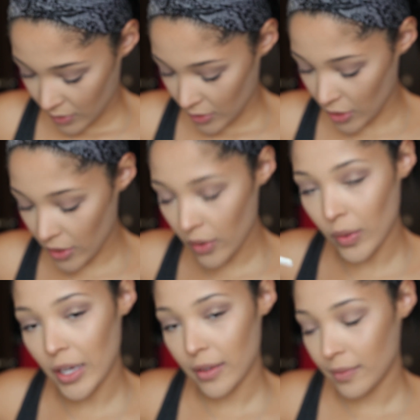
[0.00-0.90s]
You know
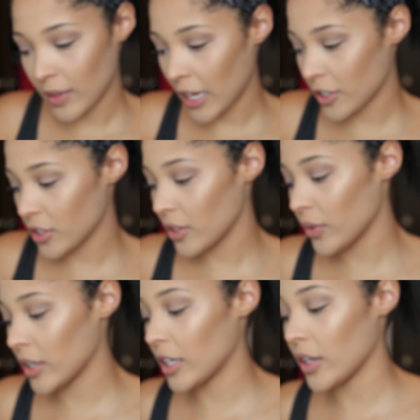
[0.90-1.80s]
what? Actually,
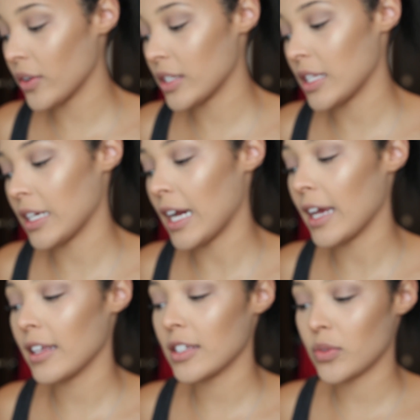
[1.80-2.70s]
we're gonna go into the
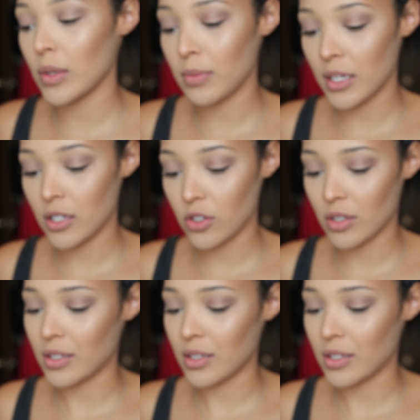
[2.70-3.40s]
Kylie Sweet Peach.